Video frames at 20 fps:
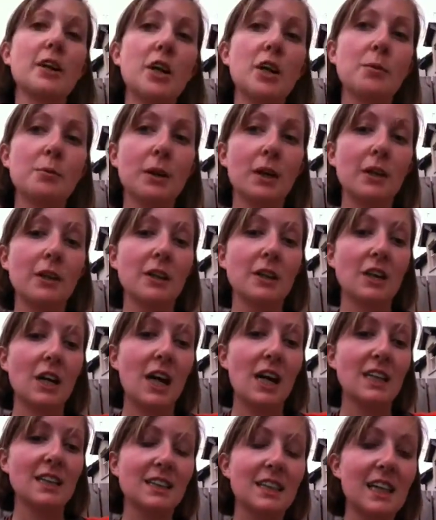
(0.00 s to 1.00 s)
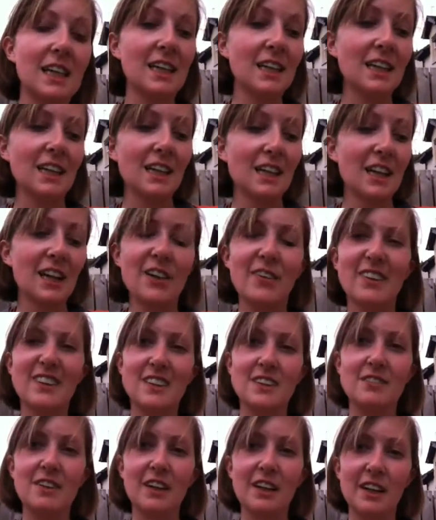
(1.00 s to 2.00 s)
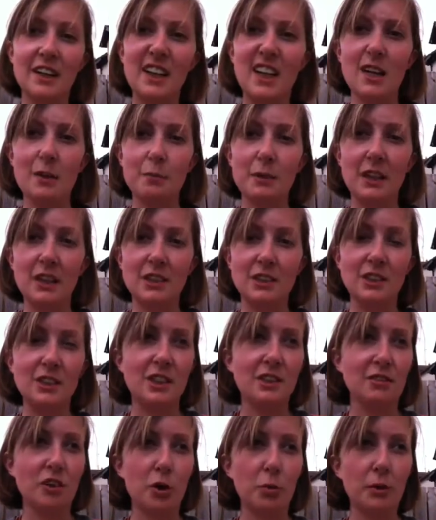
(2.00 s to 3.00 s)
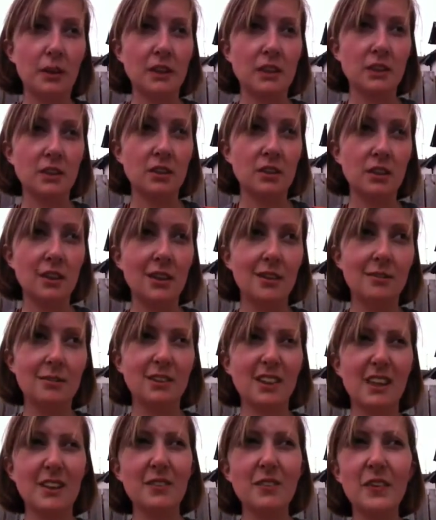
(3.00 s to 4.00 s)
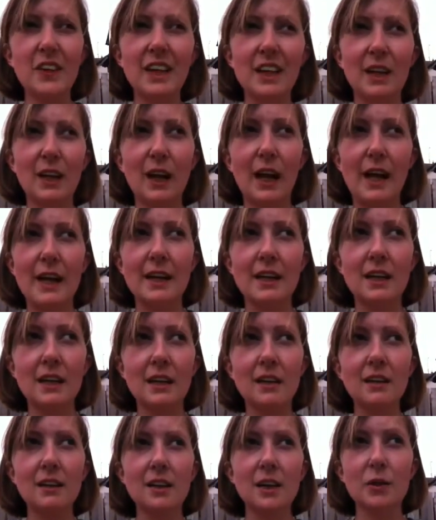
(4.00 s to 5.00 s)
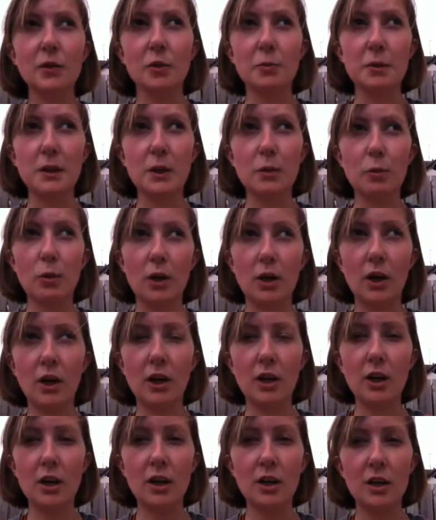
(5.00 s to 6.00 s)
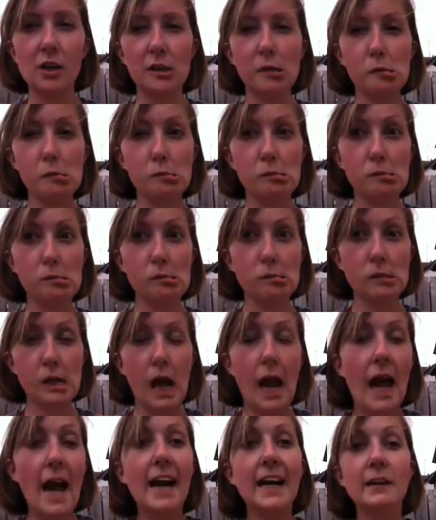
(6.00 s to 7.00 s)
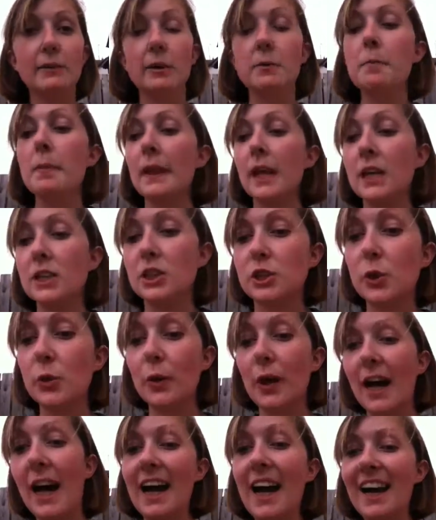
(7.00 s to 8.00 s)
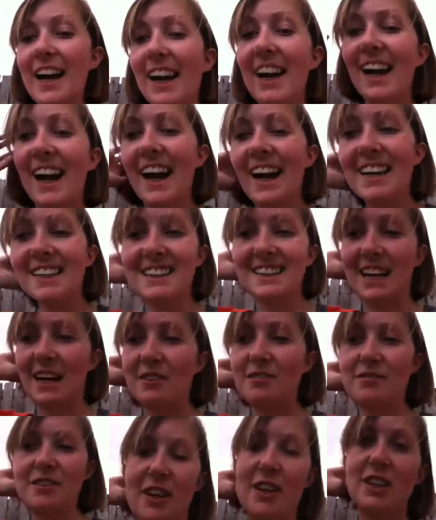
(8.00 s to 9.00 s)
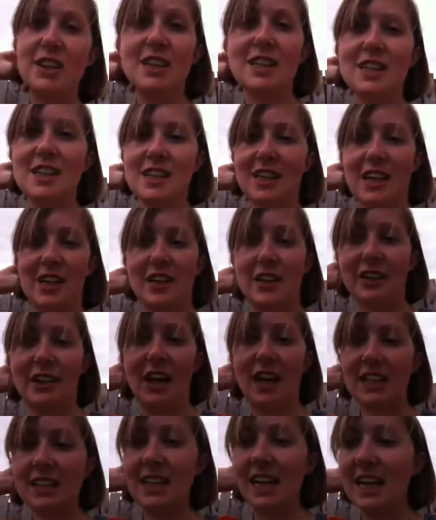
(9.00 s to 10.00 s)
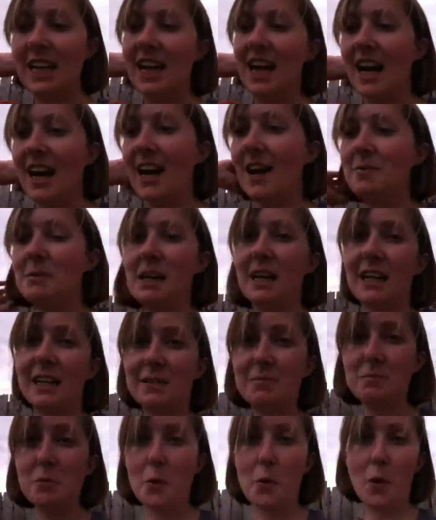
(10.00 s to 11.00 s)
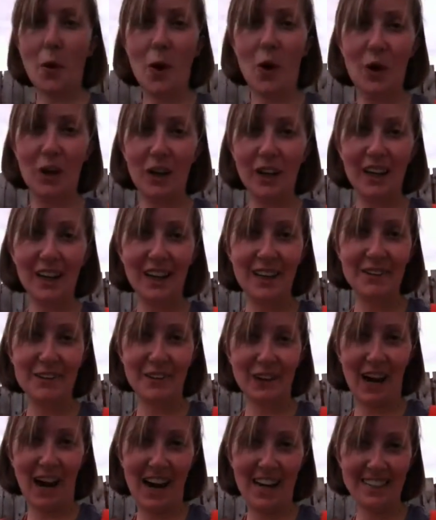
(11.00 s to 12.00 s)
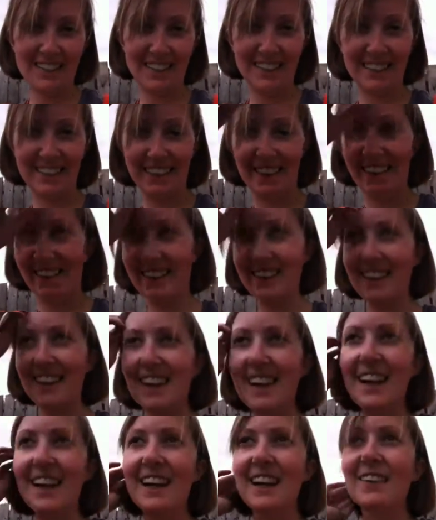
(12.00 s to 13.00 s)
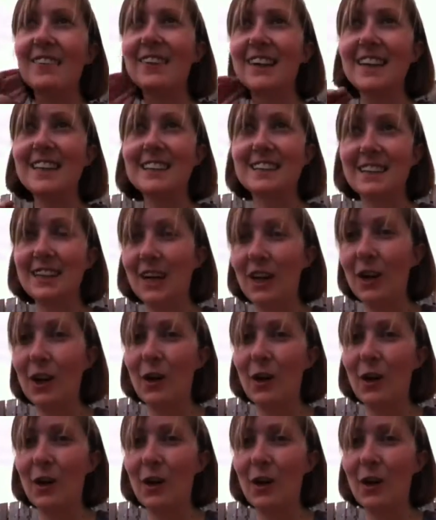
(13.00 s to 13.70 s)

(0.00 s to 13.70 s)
now I'm cutting the grass, which is very unlike me because usually Rob likes doing that. Well, I don't think like would be the word. Anyway, so I just had fun cutting the grass and I made a little mohawk of grass in the garden. Wait till you see how